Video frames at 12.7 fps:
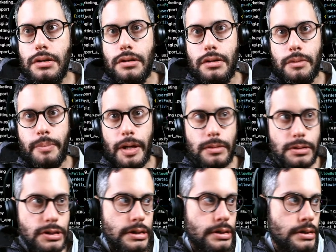publish
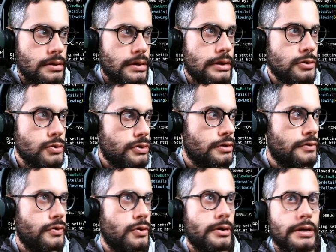it and get users
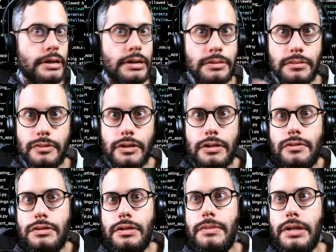for it and try to do
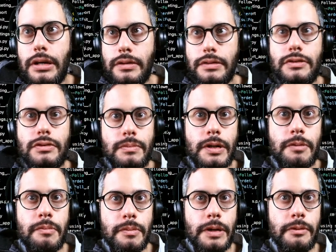something out of
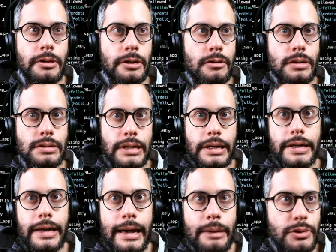it. Maybe a little tiny
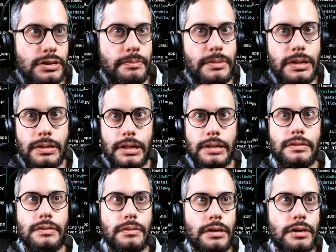app or something that
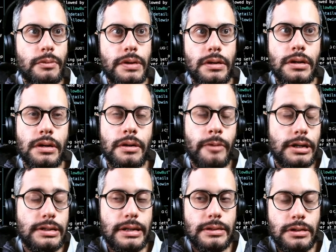could be
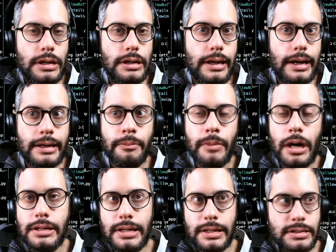monetized. That I can
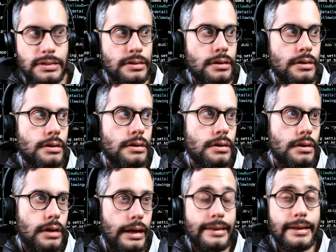monetize
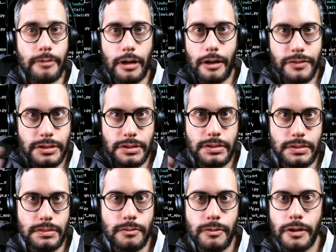and that offers
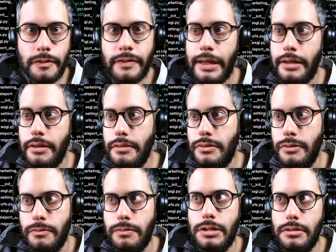real value to
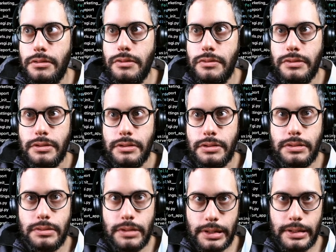real users.
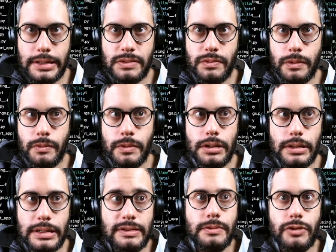Like that's what
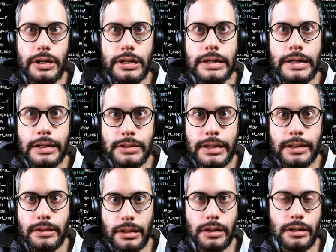I'm trying to nail down.
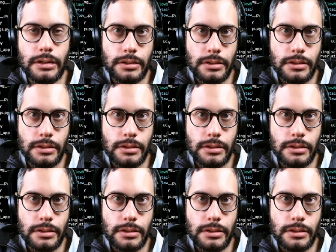Like a